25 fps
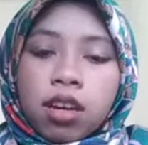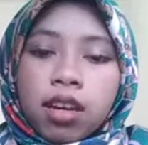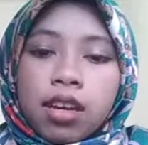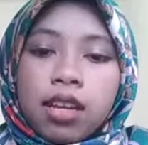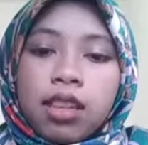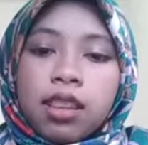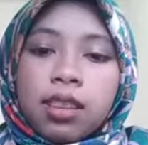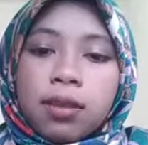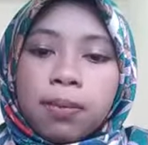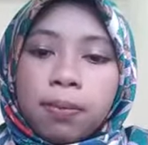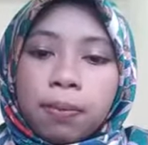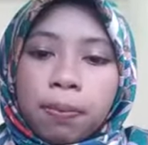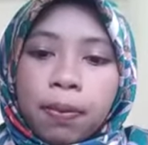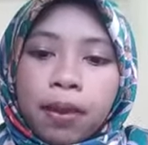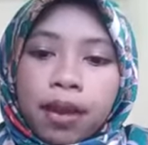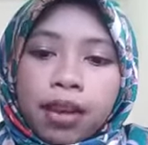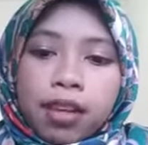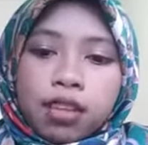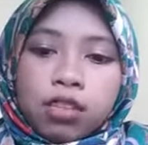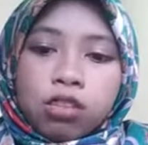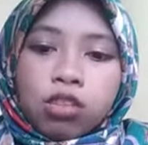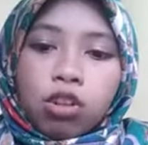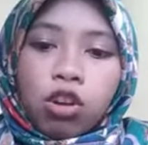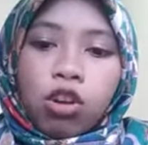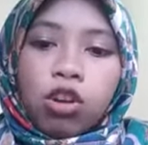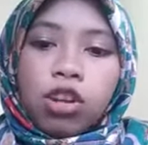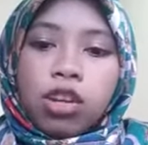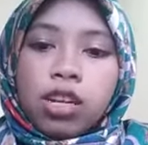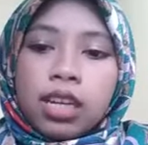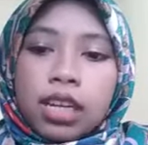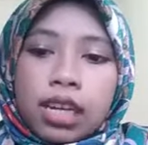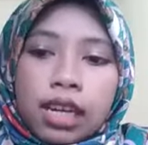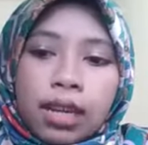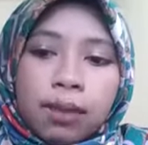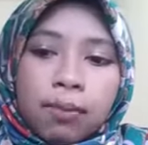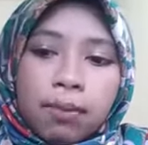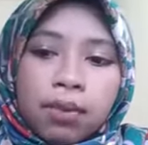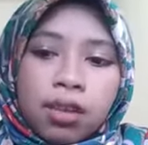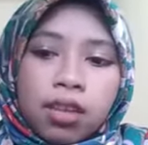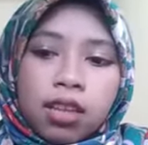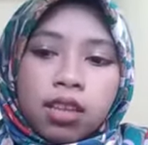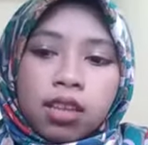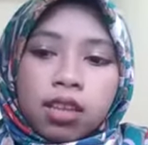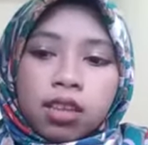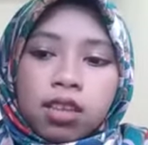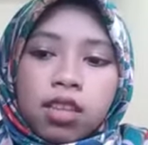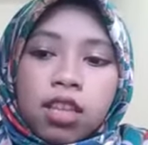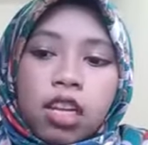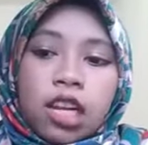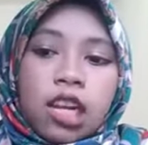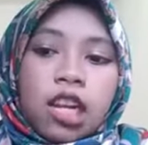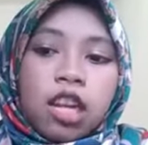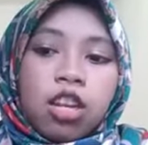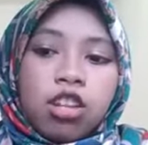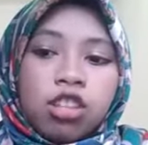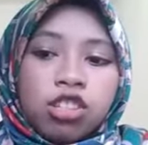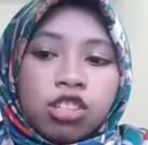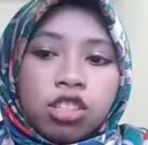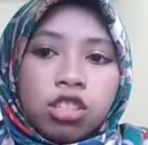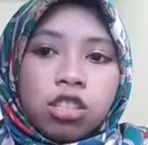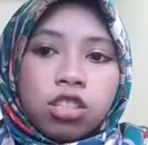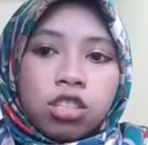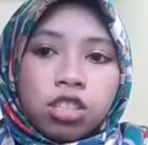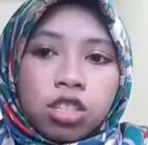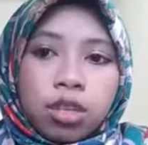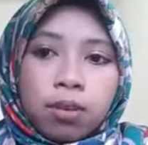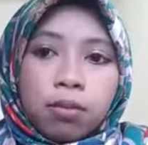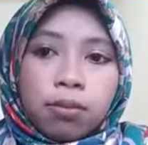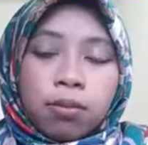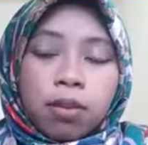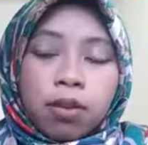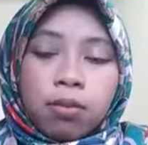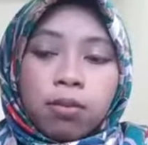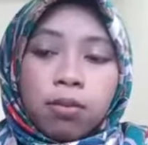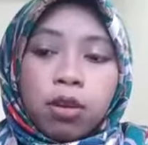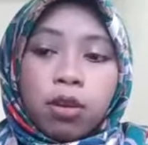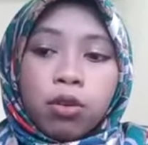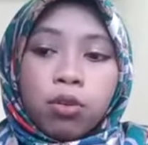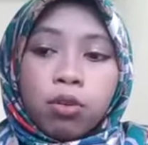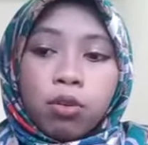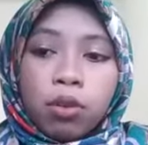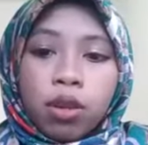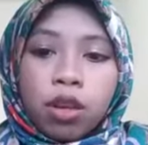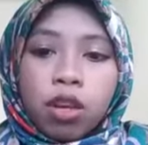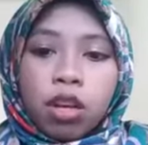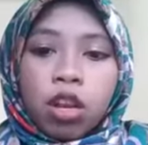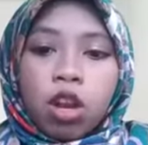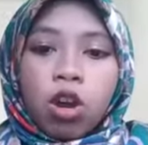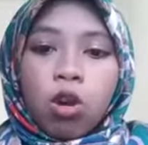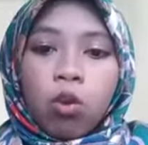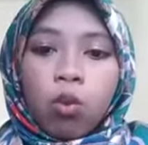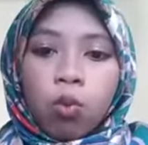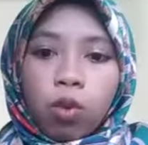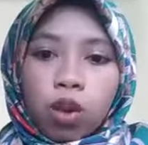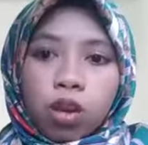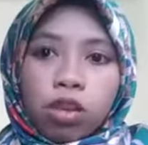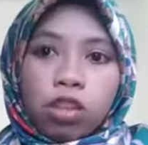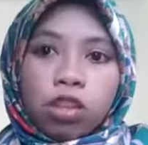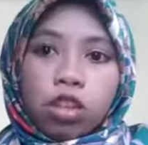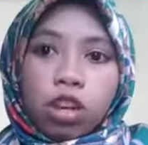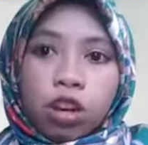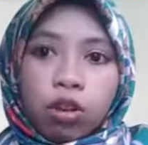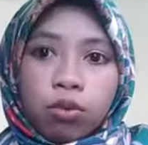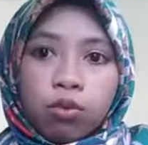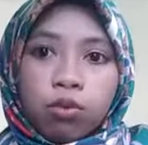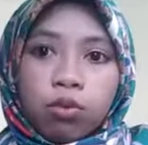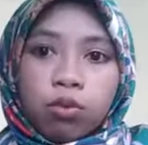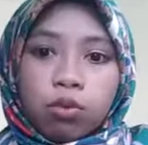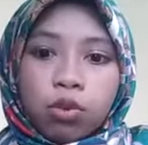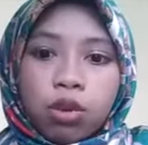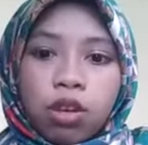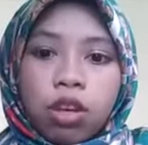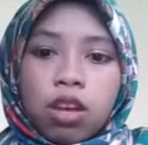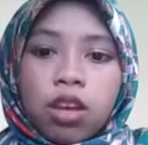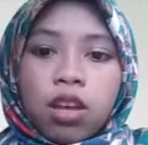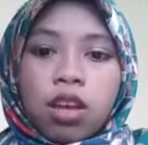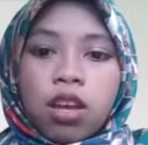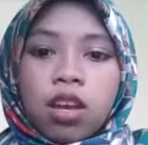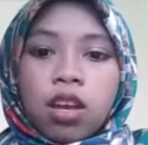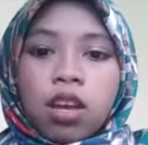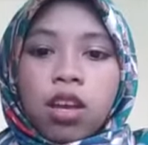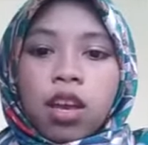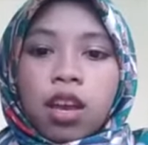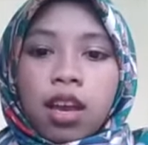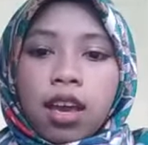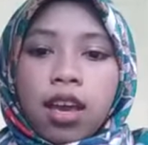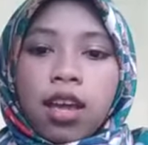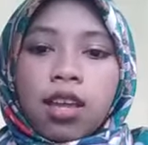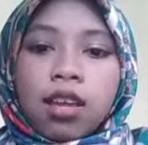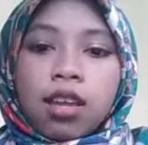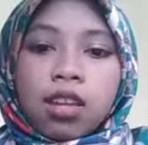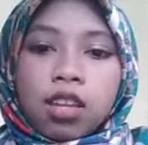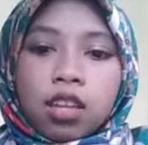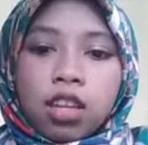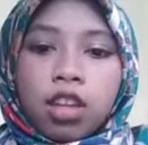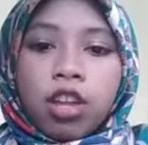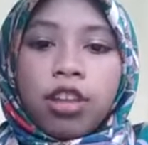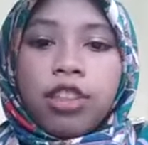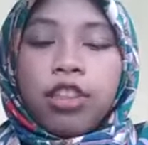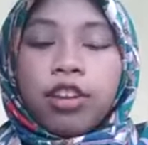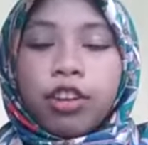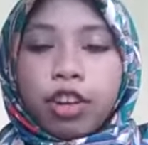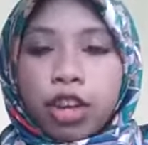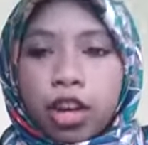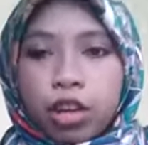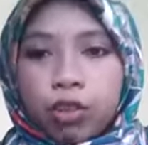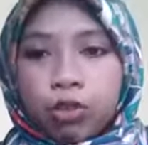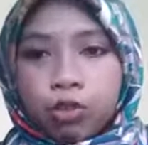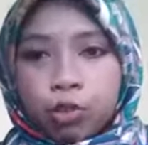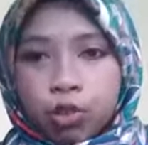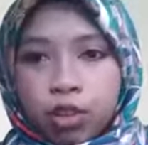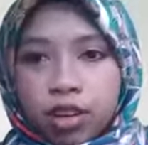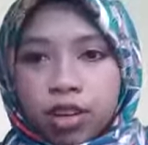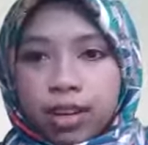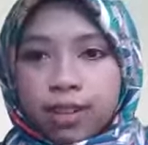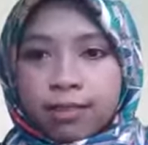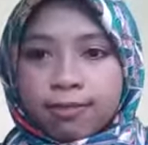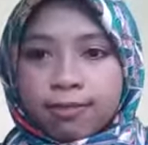in the past only limited the relationship between one country and another country.